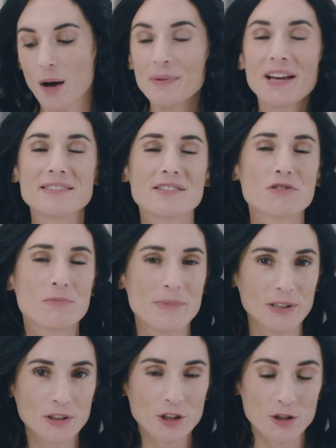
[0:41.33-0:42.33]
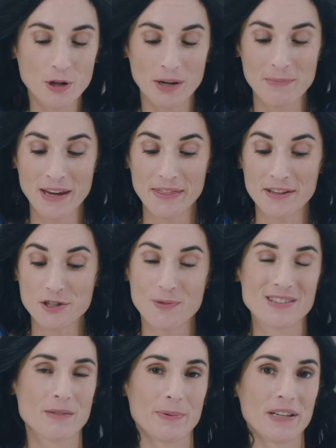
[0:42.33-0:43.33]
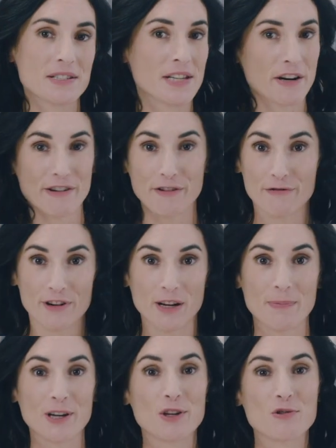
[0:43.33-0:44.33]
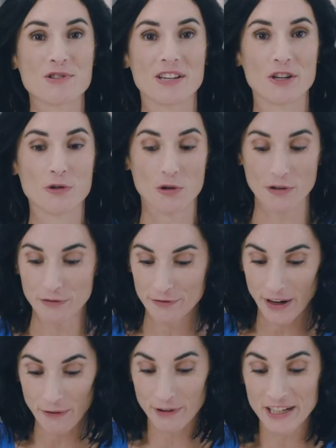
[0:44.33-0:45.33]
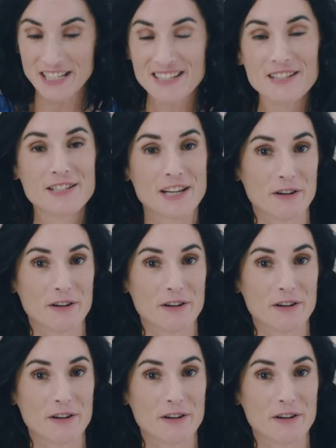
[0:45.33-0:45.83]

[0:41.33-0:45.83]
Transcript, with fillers: Up next is some milk. You can make this recipe dairy-free by using your favorite